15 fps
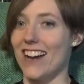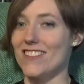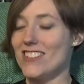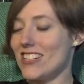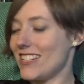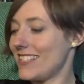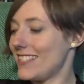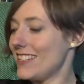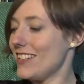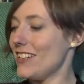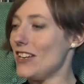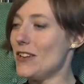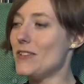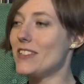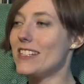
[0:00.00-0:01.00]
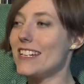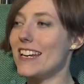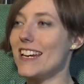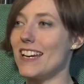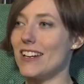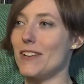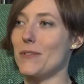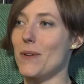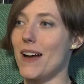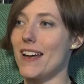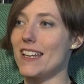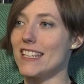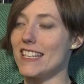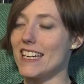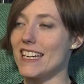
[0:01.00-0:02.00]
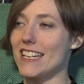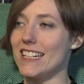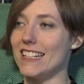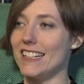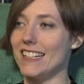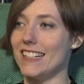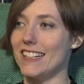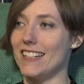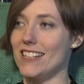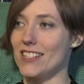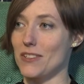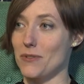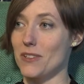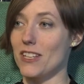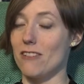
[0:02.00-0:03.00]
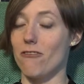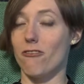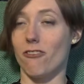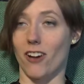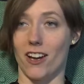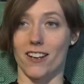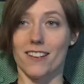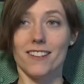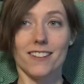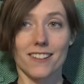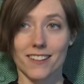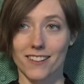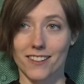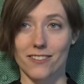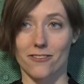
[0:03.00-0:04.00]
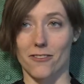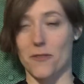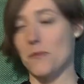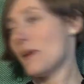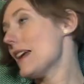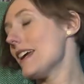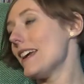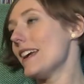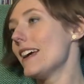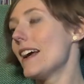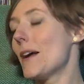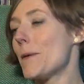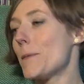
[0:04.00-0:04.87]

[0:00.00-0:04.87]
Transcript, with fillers: I'm just using it in a way that is really fun for me.